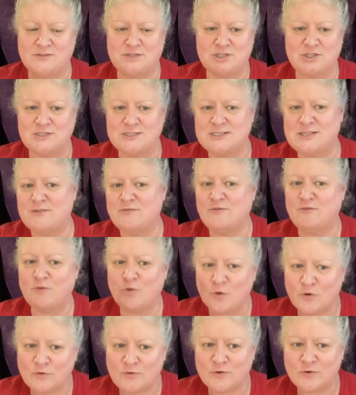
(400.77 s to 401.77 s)
So she's done
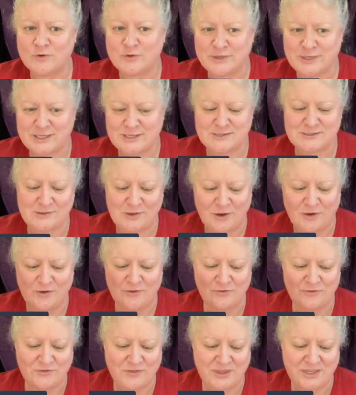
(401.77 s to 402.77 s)
four full years
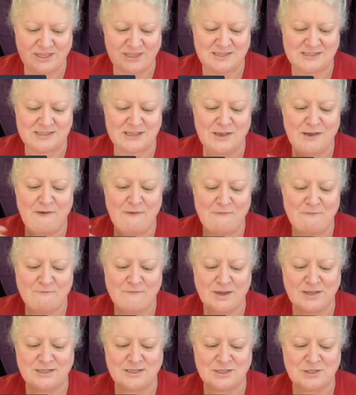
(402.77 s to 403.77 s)
of these
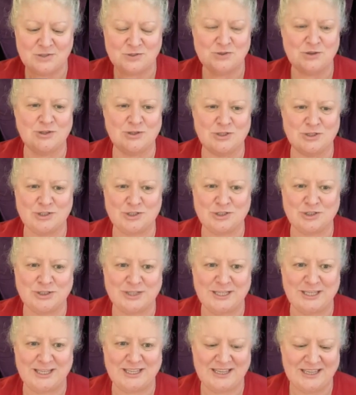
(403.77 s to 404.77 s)
finding joy in the
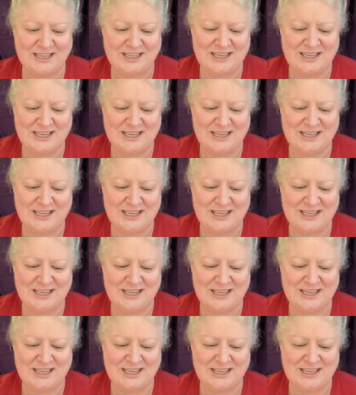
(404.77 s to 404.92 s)
journey.